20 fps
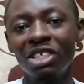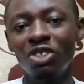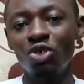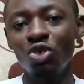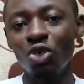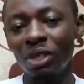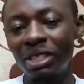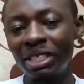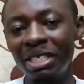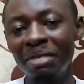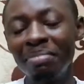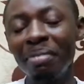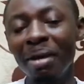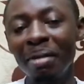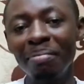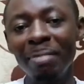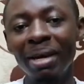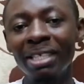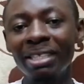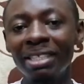to your team
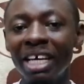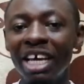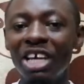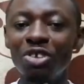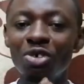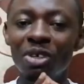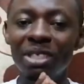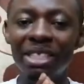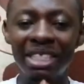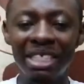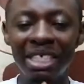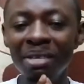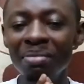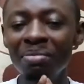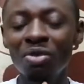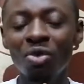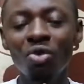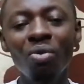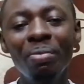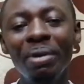members, and your
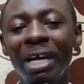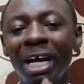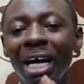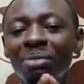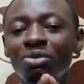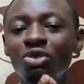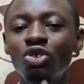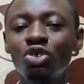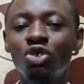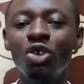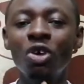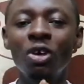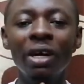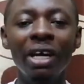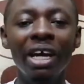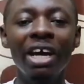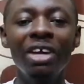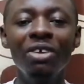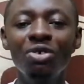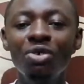team will become
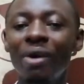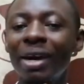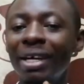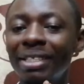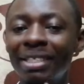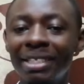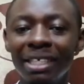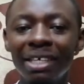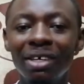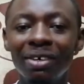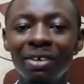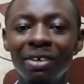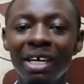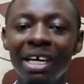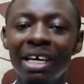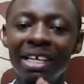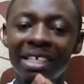strong and you will excel.